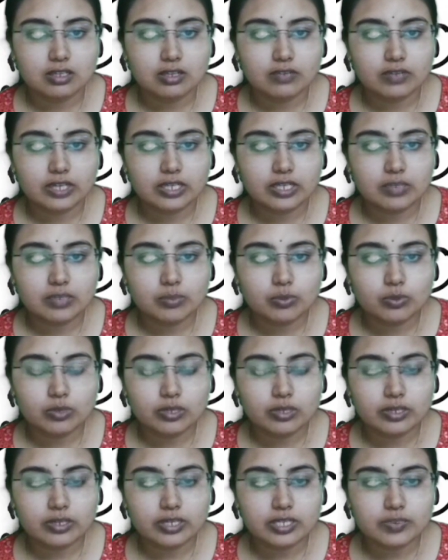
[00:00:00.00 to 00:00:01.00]
A very
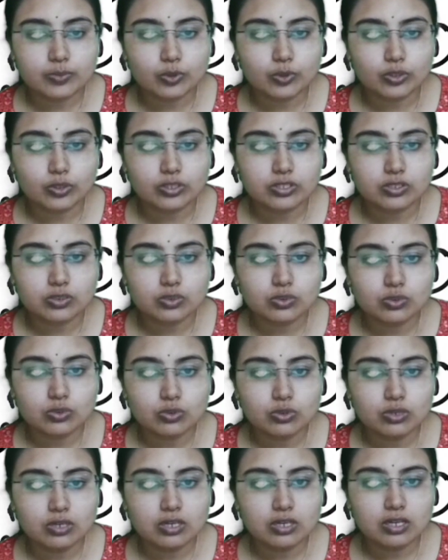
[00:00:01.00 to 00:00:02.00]
poor response to
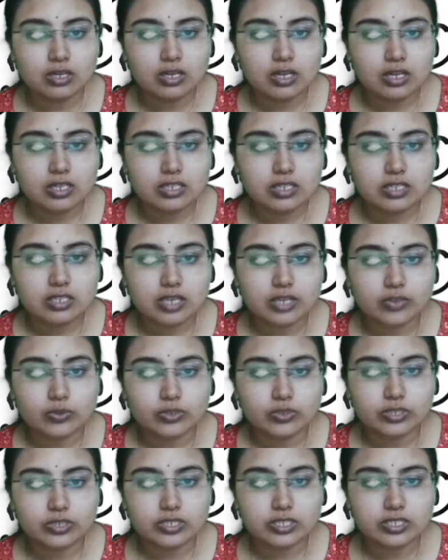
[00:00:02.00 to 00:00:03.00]

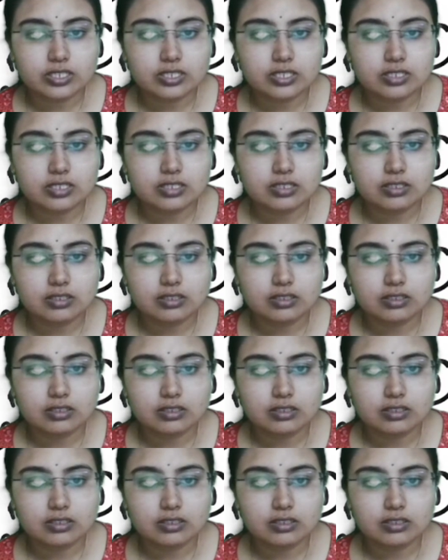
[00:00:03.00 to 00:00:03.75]
diuretics.